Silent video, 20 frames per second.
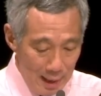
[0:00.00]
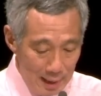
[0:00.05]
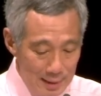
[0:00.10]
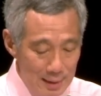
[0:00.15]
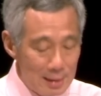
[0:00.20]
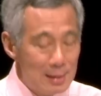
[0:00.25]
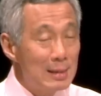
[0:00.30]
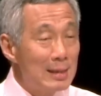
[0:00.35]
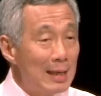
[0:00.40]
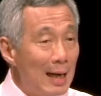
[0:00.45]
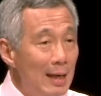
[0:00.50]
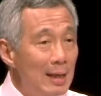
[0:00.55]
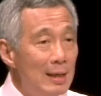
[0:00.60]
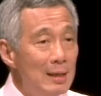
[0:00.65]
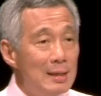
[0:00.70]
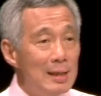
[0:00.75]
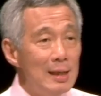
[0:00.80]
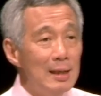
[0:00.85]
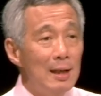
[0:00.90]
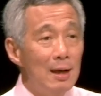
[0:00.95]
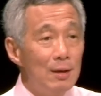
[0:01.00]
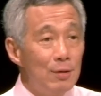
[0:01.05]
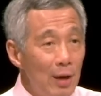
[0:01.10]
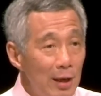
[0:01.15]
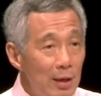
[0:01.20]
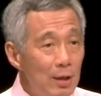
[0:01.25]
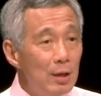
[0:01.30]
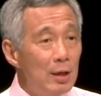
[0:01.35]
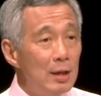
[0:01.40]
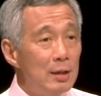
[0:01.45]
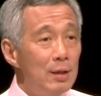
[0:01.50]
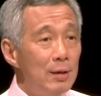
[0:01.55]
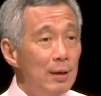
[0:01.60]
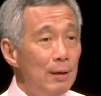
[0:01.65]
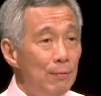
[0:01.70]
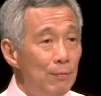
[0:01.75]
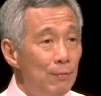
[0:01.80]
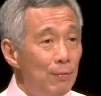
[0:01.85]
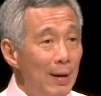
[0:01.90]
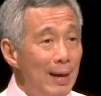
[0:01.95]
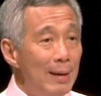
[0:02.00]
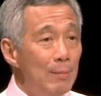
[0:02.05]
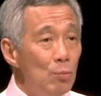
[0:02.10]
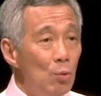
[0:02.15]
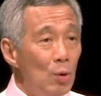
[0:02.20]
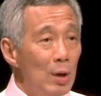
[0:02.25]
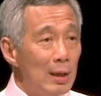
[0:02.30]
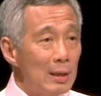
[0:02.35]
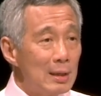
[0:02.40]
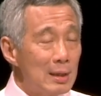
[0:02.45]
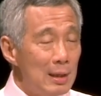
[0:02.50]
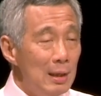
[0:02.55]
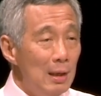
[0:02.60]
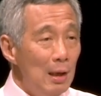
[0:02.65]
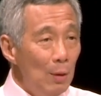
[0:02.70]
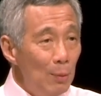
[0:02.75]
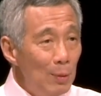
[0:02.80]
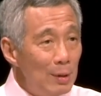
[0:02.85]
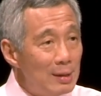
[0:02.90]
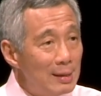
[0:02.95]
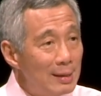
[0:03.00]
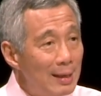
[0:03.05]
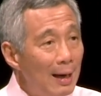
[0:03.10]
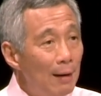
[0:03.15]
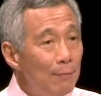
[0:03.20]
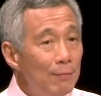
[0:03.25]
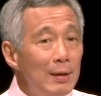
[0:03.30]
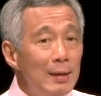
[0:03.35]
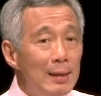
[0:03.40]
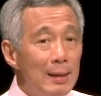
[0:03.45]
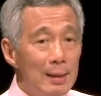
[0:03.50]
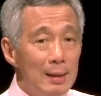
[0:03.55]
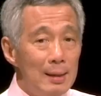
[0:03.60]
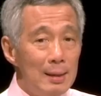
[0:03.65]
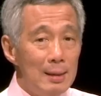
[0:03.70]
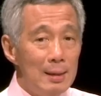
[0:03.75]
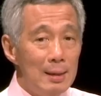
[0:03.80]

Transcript: and it's challenging the regulatory frameworks which govern